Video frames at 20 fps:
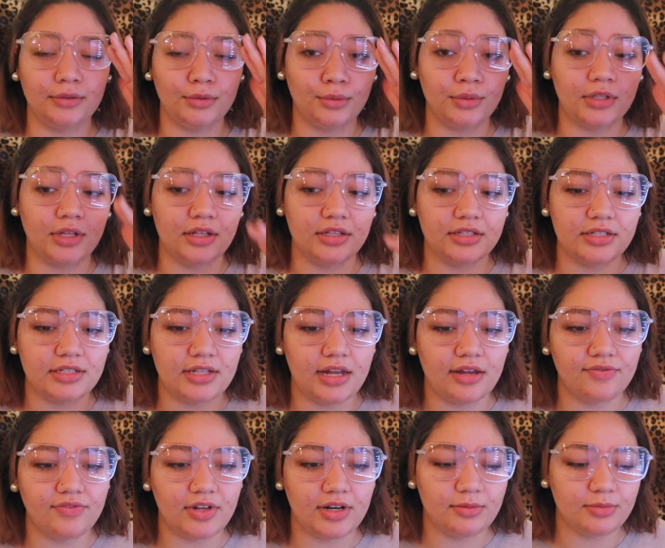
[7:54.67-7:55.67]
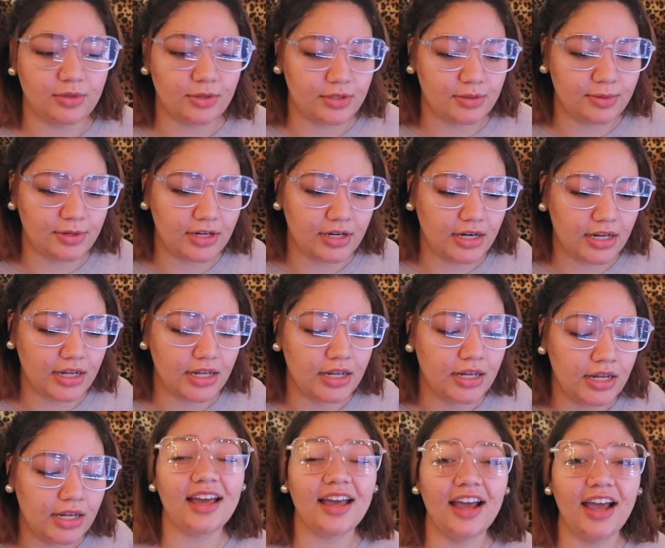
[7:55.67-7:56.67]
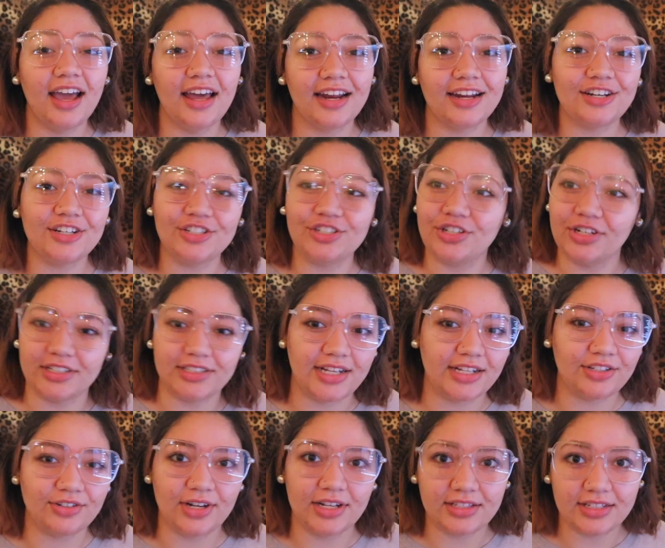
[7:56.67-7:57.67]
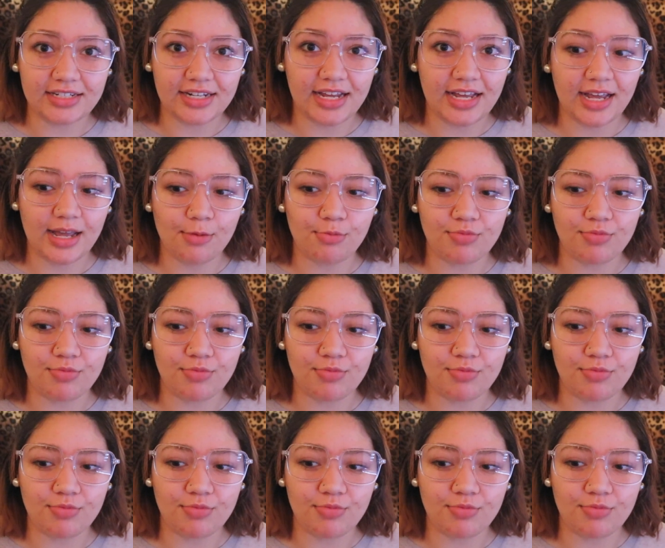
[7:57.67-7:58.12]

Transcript: with all the stuff that I'm supposed to put in it, and I just drank that throughout the day.